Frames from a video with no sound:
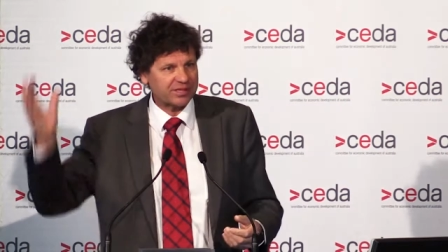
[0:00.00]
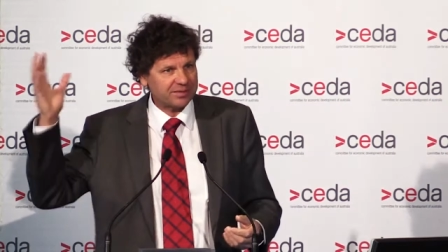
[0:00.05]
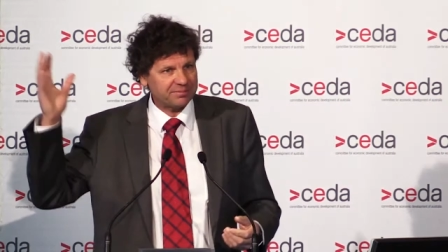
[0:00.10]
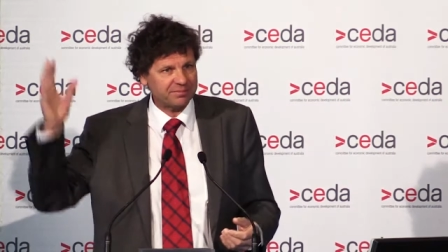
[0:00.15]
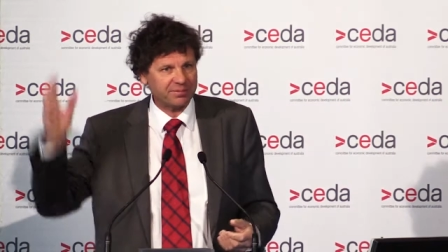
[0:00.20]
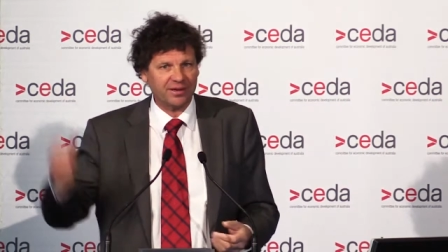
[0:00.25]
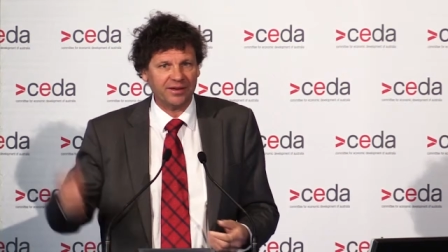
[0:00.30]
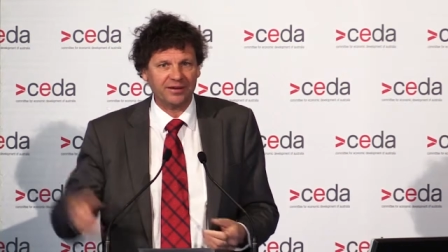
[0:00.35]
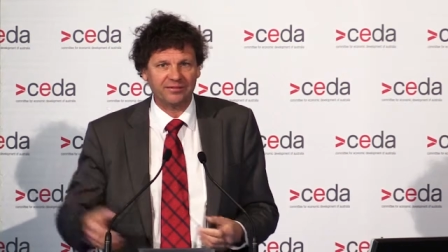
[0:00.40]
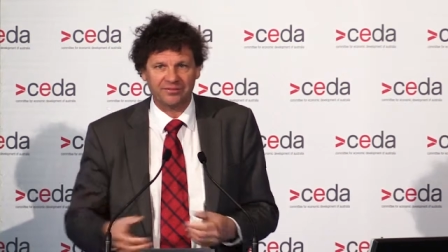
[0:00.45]
They
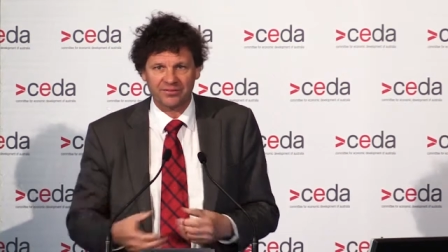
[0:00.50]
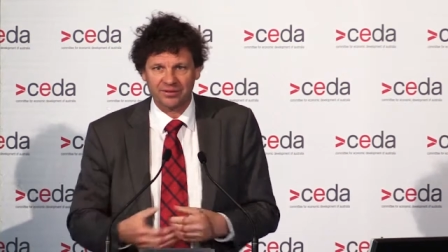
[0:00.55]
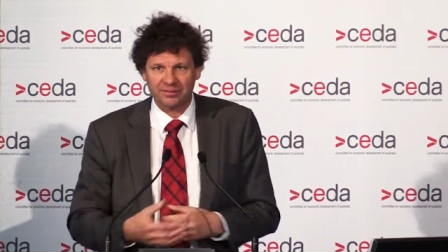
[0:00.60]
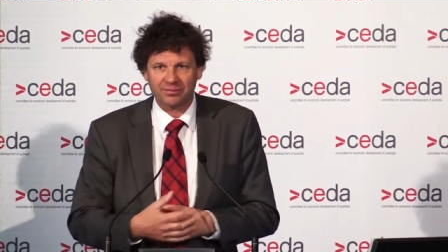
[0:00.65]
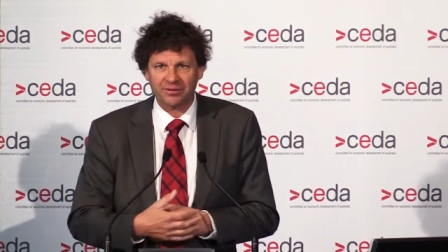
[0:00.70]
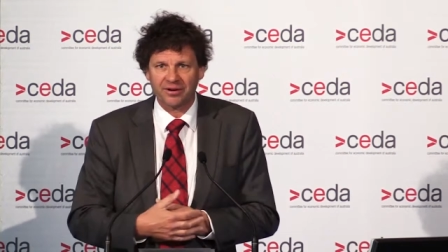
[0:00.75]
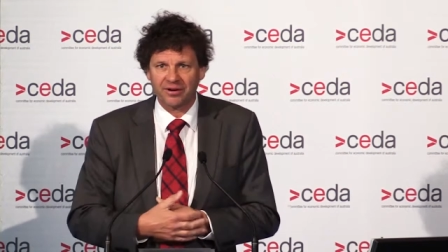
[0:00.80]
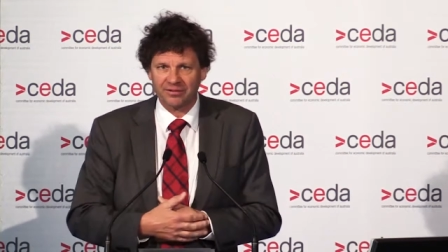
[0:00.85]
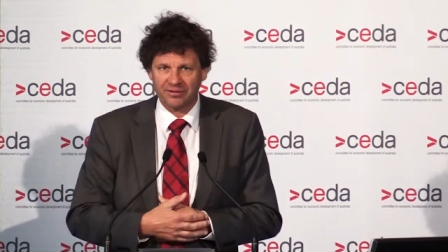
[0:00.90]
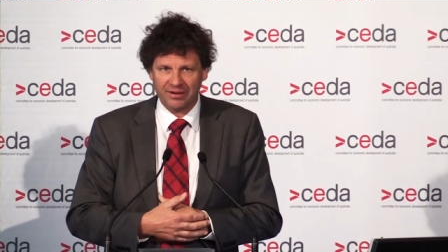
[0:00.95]
paid for the
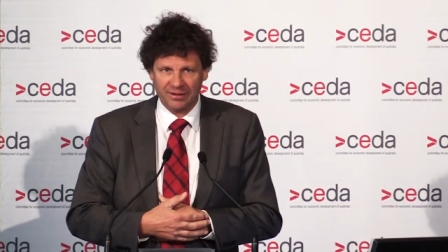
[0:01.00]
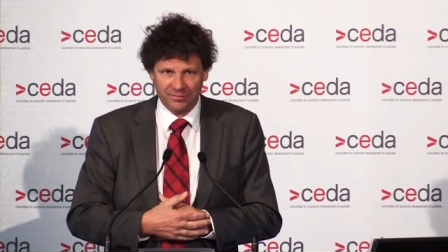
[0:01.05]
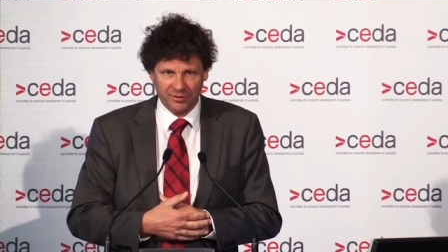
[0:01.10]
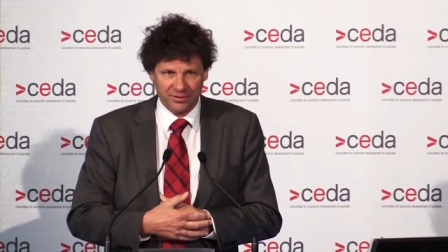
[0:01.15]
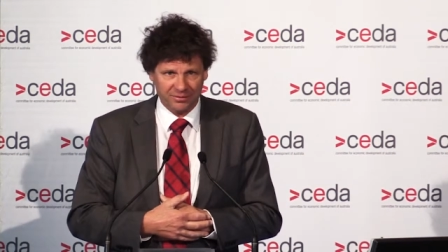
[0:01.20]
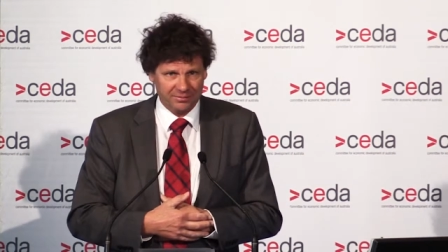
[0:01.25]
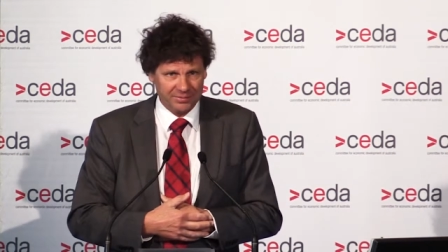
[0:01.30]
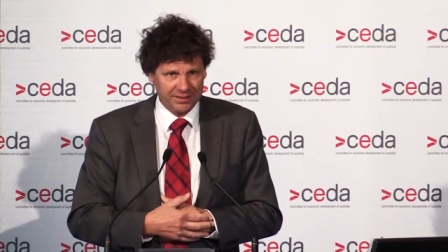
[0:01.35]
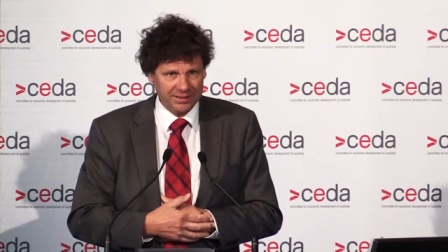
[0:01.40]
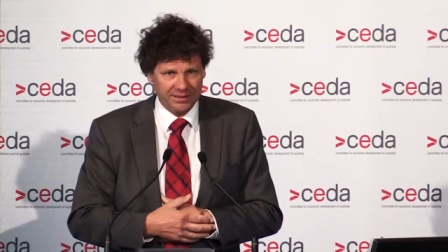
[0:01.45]
program,
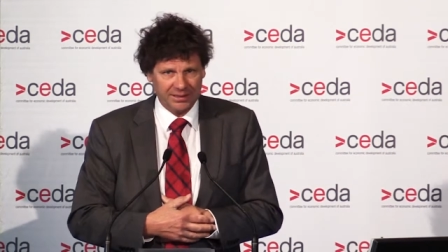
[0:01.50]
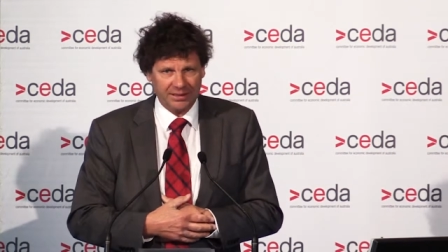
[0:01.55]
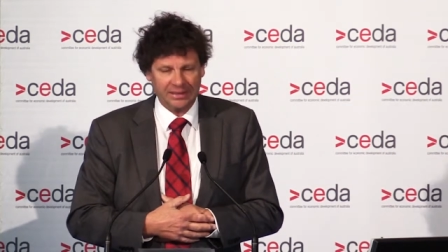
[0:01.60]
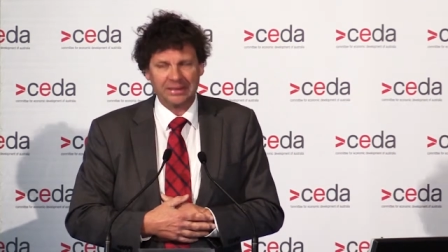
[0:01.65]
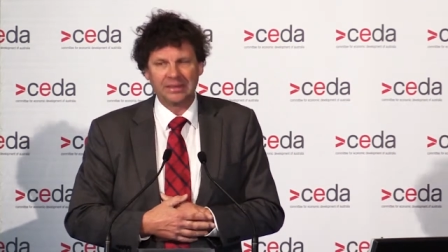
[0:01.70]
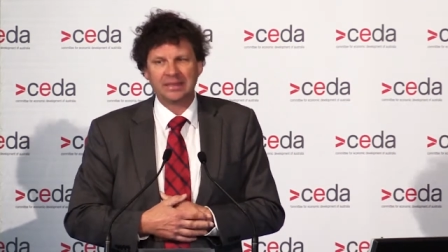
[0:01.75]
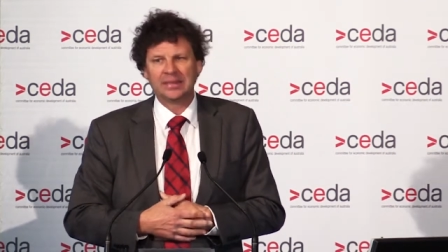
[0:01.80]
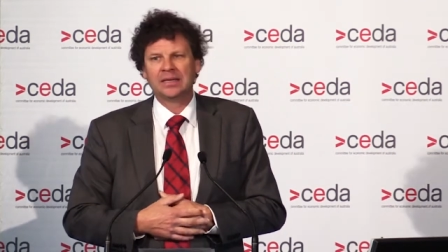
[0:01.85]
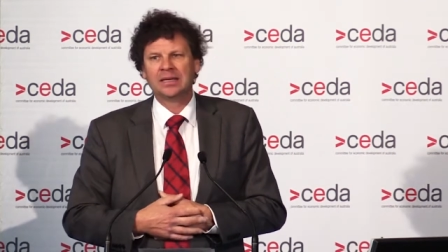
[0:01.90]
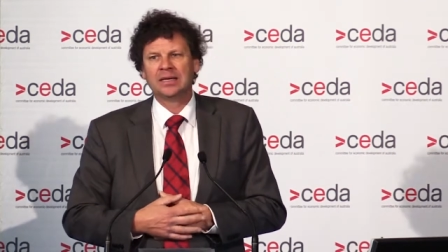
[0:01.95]
not me.
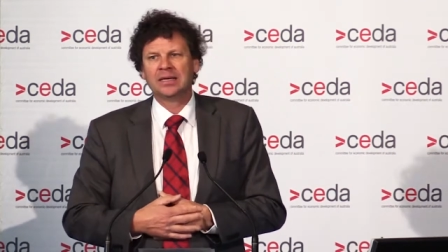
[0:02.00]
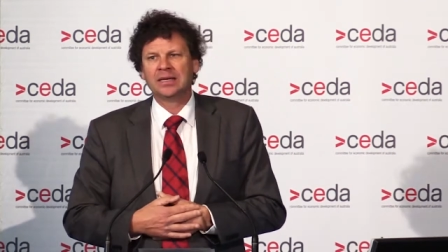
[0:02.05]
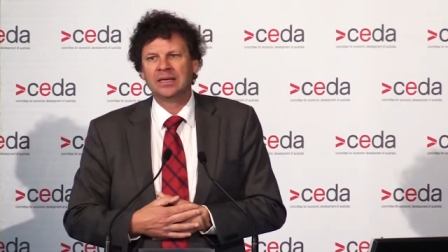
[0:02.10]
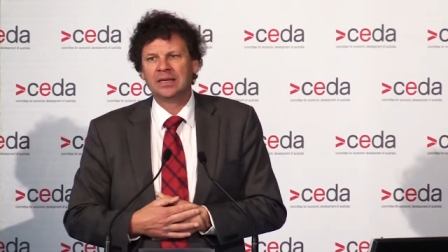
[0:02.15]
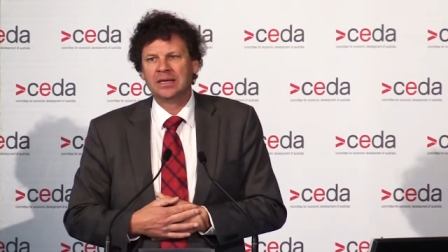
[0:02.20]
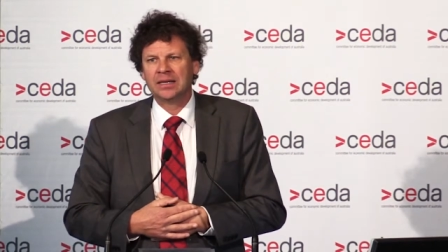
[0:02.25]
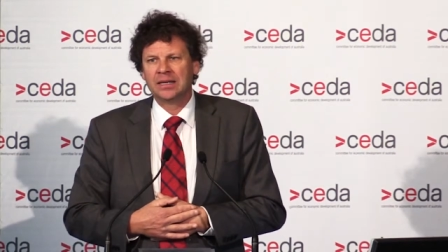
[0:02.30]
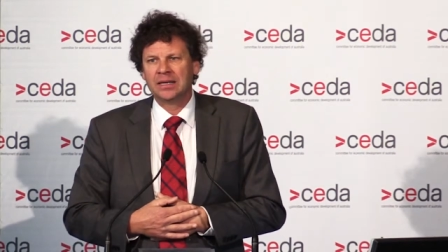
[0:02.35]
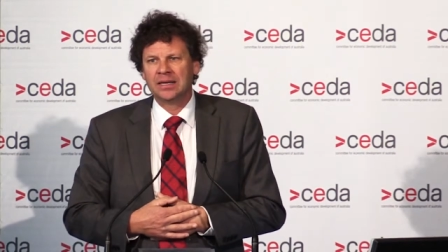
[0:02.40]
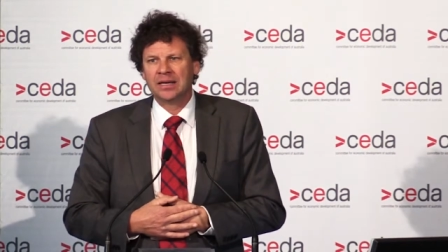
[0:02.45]

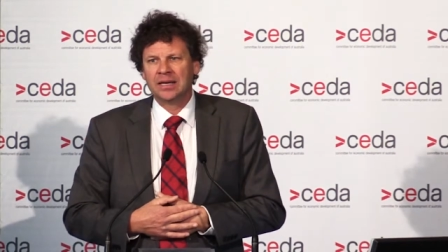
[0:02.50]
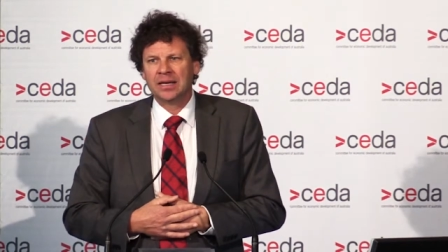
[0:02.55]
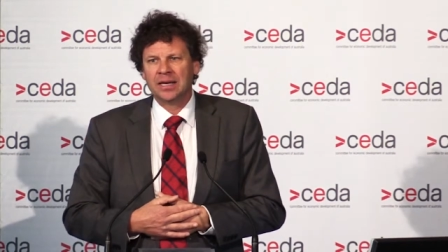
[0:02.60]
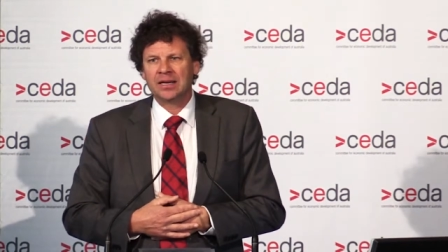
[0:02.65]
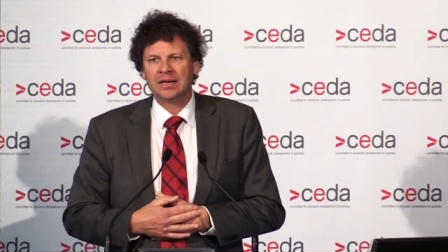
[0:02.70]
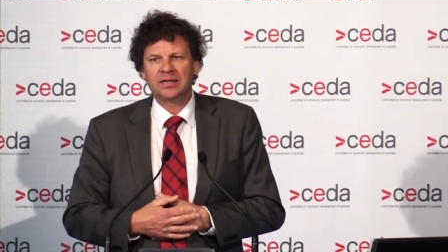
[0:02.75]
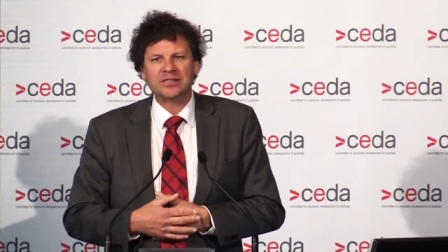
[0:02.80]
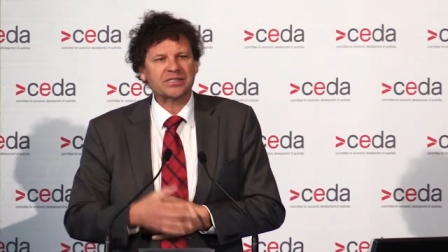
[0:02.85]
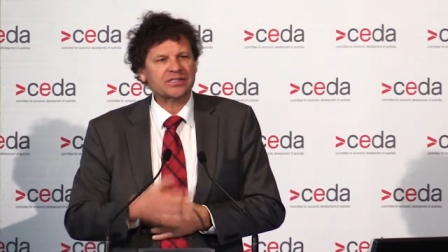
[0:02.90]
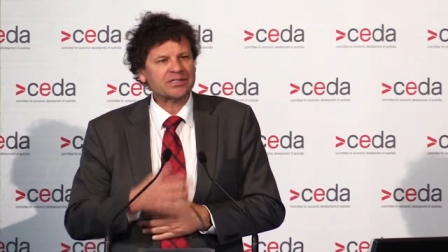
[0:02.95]

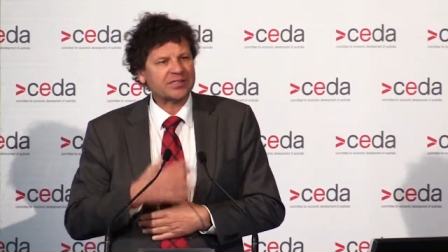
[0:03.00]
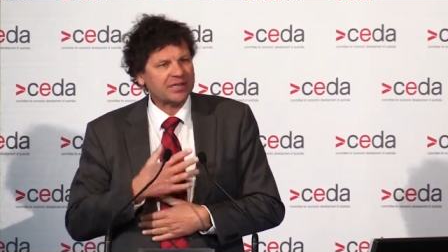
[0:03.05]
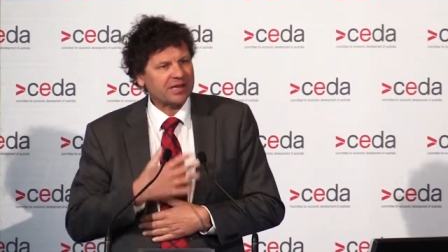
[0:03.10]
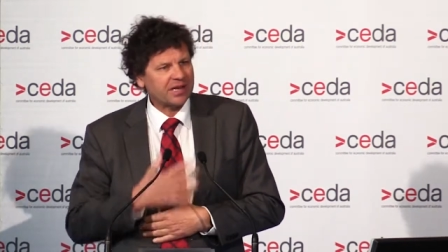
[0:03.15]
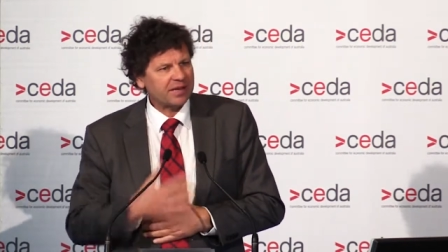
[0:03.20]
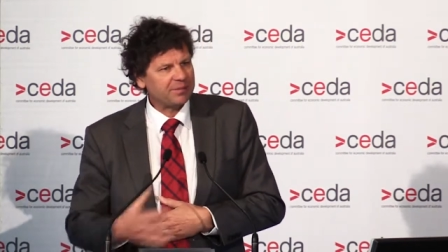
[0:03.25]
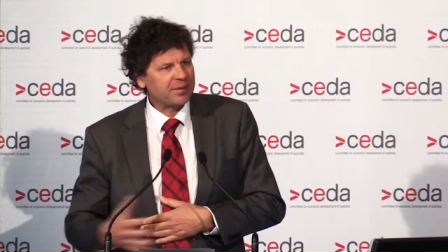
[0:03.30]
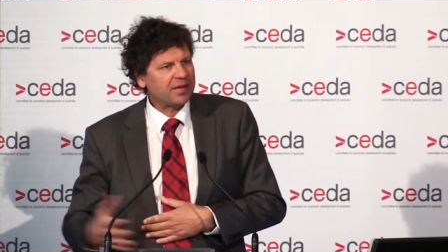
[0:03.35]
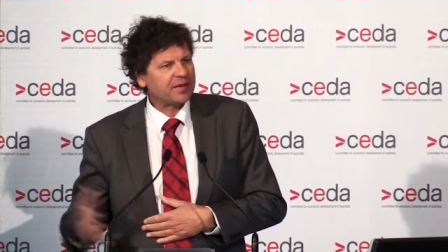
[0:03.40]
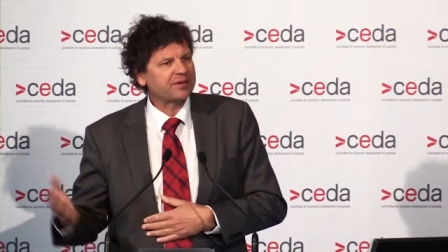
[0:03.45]
And I just
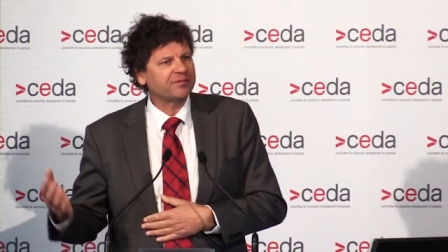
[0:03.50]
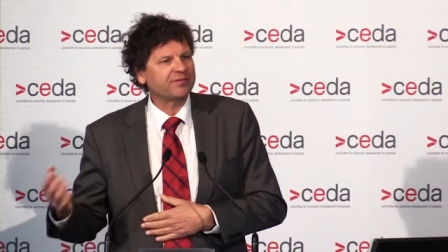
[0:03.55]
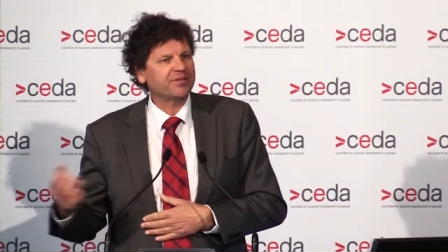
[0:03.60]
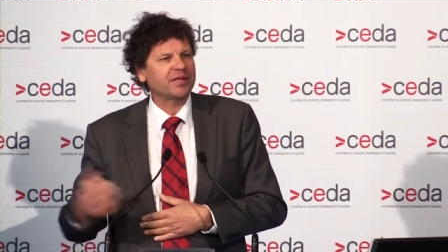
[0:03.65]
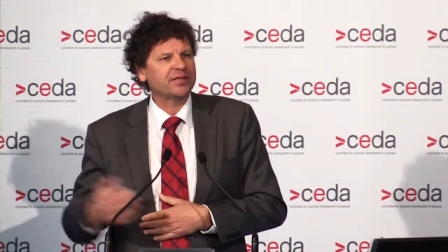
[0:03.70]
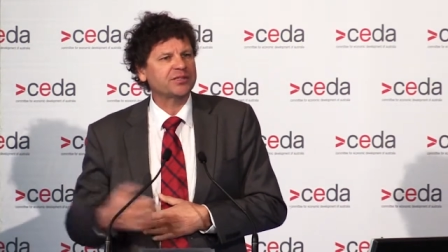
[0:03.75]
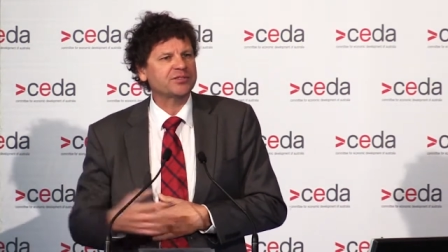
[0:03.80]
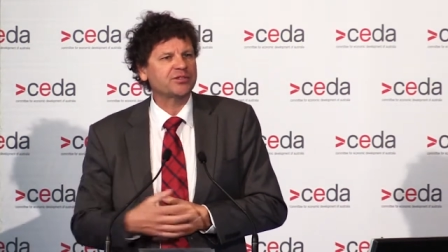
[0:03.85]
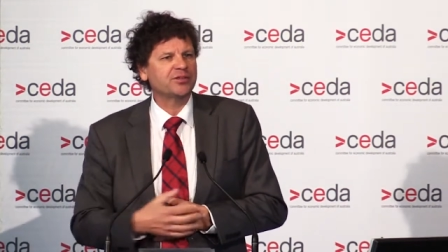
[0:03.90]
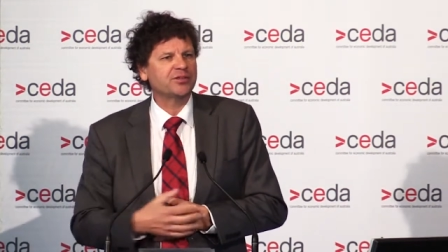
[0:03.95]
came out of that